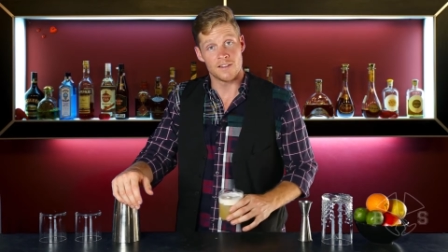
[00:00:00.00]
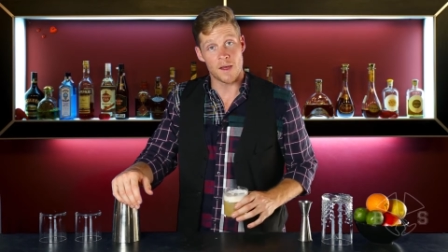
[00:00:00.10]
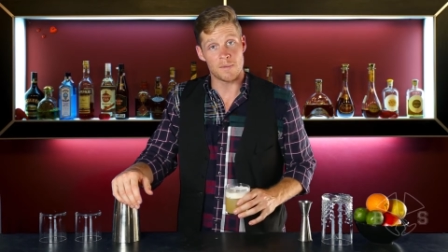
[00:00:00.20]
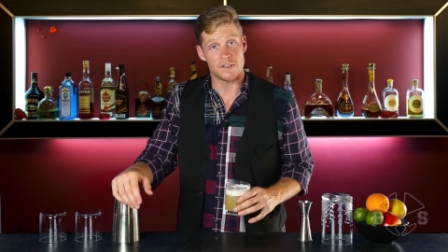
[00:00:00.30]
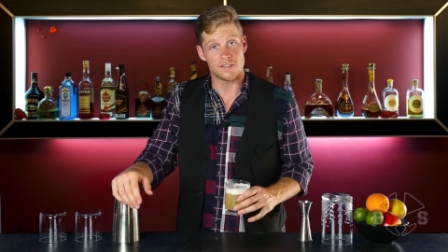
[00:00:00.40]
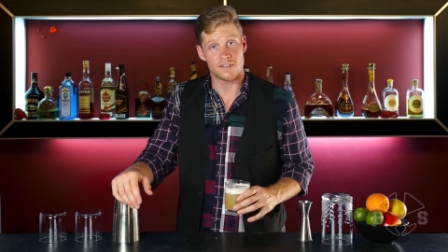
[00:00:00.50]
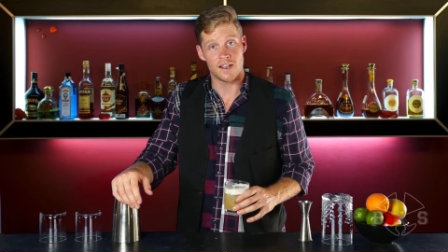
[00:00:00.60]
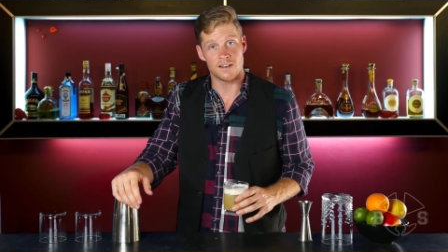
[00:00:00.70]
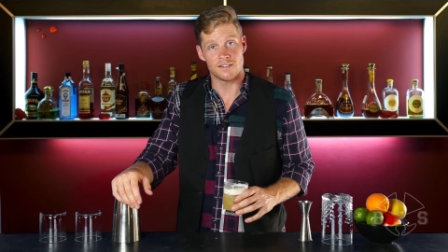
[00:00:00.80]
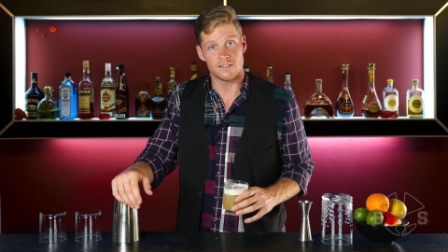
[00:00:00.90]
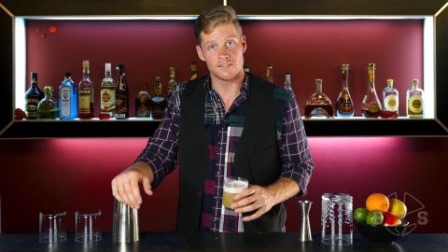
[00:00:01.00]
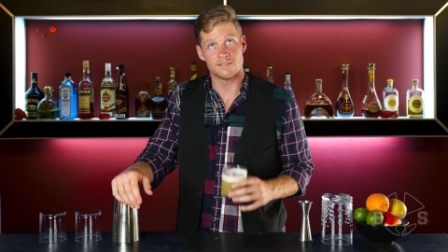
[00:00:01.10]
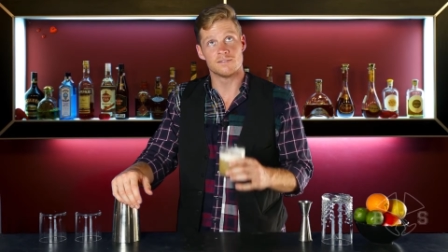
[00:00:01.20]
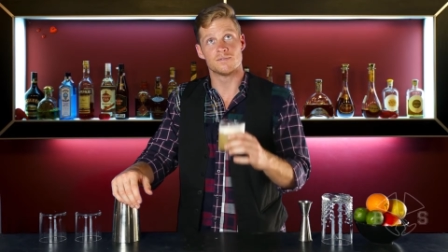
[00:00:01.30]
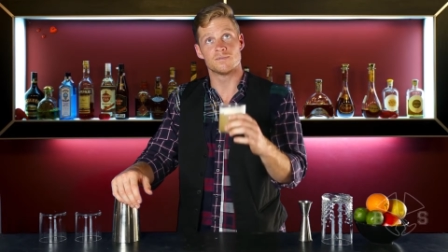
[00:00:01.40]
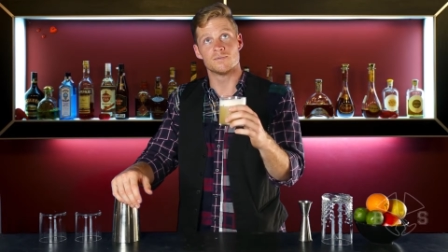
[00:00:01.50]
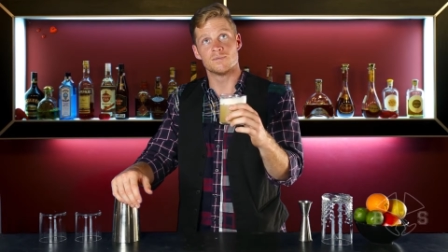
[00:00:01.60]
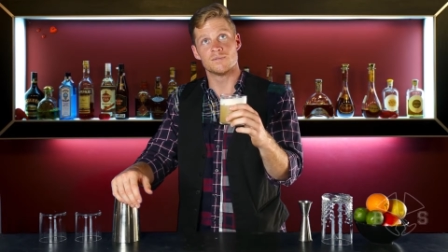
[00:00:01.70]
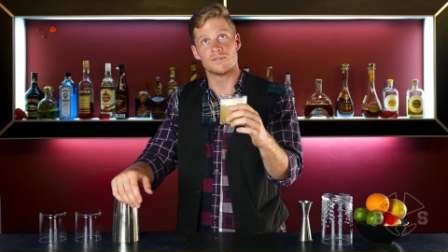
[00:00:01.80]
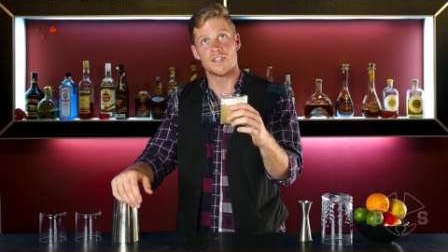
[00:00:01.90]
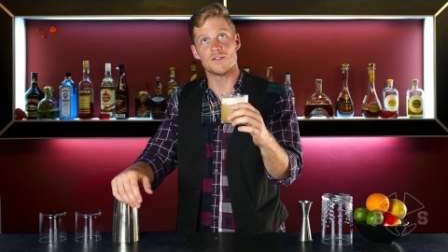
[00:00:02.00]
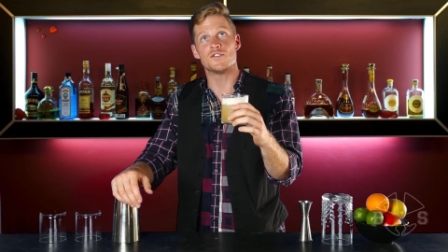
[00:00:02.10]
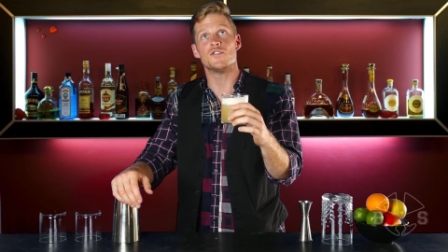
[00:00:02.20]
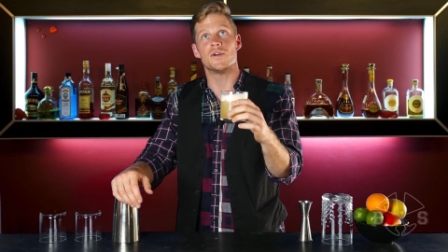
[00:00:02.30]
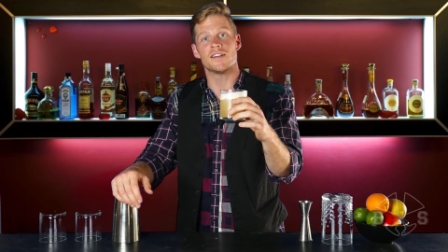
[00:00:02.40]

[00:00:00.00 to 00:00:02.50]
That being said, here's to you,